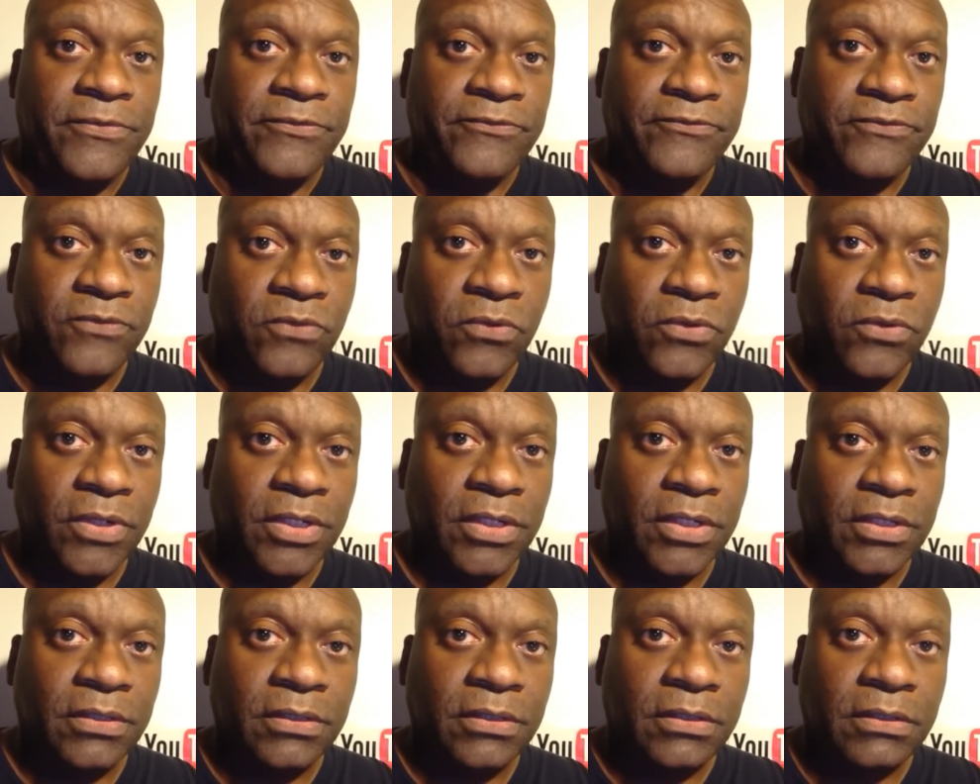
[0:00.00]

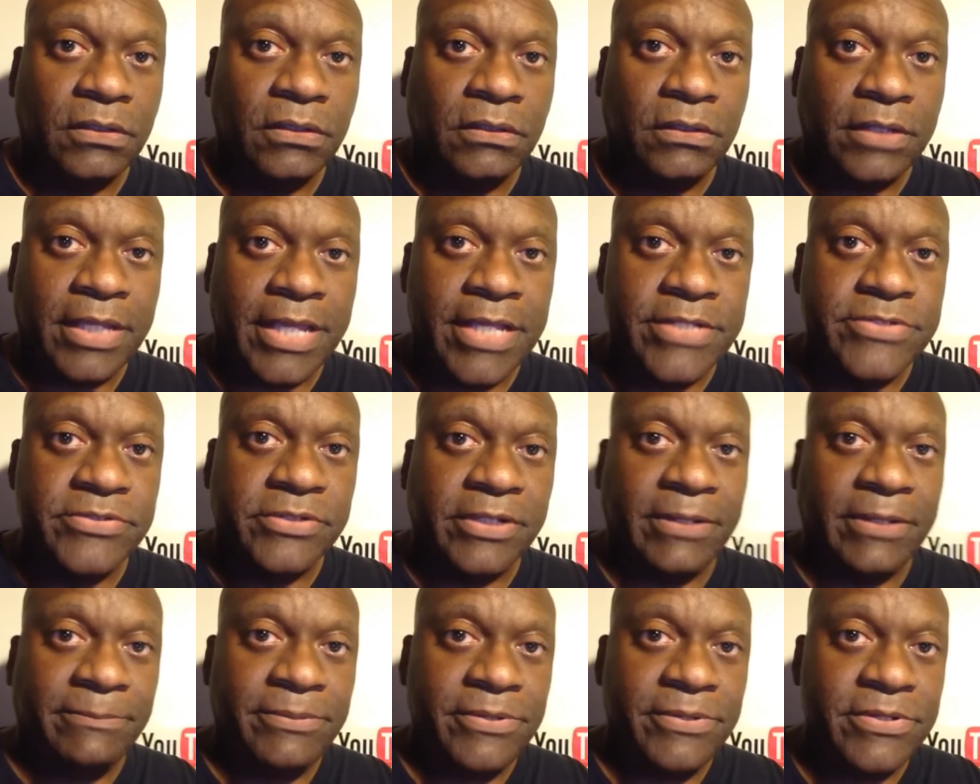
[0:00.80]
for
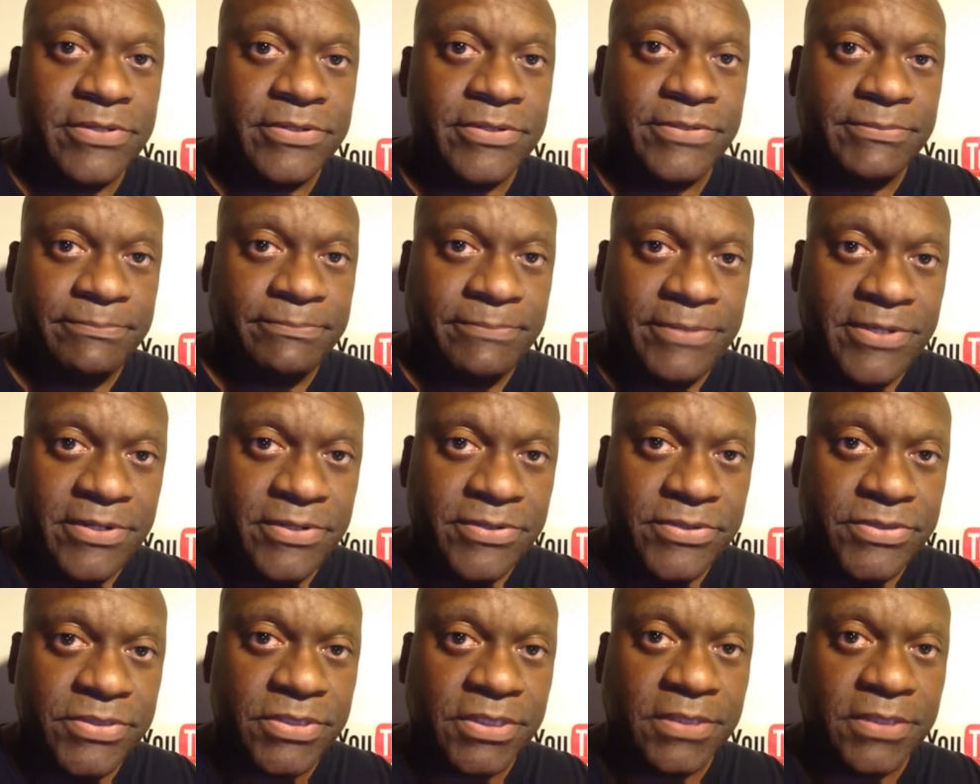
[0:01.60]
Adrian
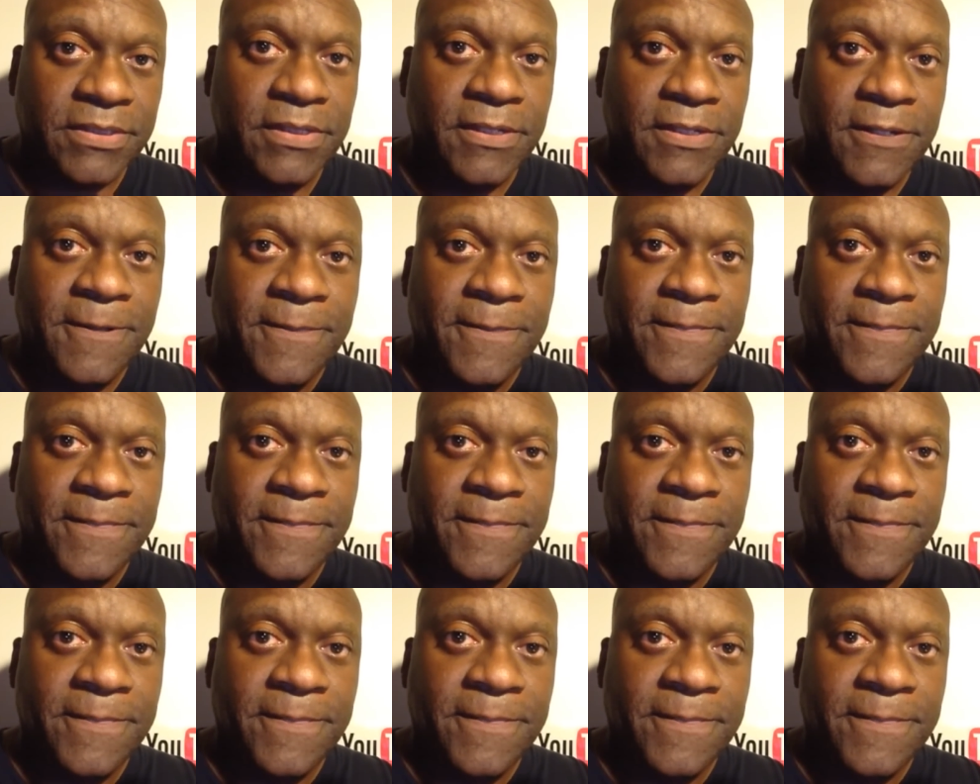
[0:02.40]
Peterson